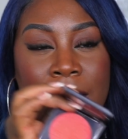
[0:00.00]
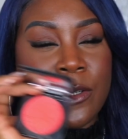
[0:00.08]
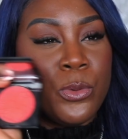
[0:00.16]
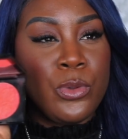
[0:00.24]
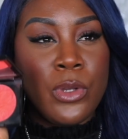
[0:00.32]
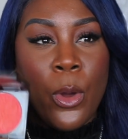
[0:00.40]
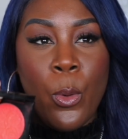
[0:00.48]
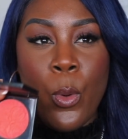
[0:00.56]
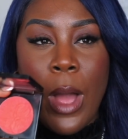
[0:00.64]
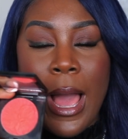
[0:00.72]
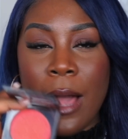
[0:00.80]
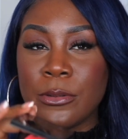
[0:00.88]
I don't
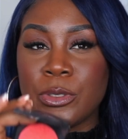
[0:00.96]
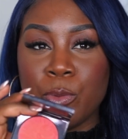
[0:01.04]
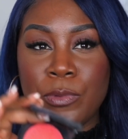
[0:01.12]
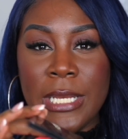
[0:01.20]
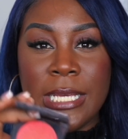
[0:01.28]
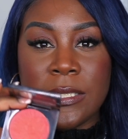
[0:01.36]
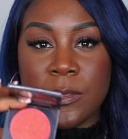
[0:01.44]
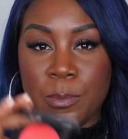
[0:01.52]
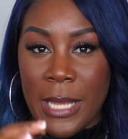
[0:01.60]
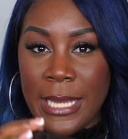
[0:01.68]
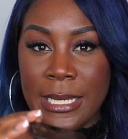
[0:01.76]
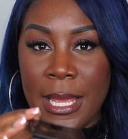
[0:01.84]
know how to really
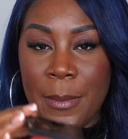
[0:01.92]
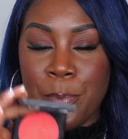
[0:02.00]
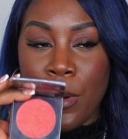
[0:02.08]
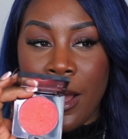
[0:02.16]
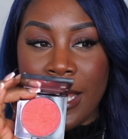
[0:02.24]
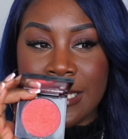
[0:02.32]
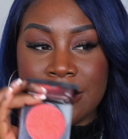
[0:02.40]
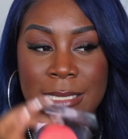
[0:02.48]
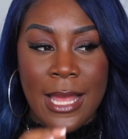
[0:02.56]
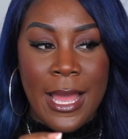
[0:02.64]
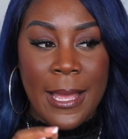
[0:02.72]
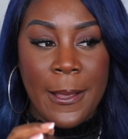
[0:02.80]
explain it, but it's
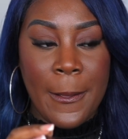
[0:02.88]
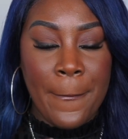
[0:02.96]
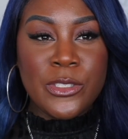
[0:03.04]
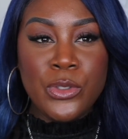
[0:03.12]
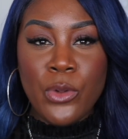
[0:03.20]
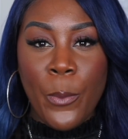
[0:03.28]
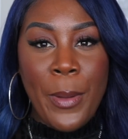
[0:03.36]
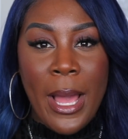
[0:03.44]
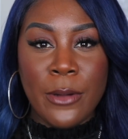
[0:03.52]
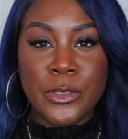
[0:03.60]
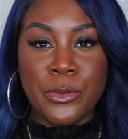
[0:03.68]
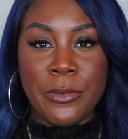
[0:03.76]
like, it's not
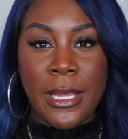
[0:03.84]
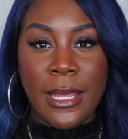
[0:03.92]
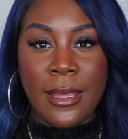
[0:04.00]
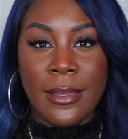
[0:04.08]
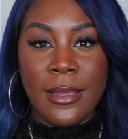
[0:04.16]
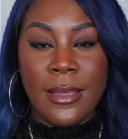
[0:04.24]
powdery,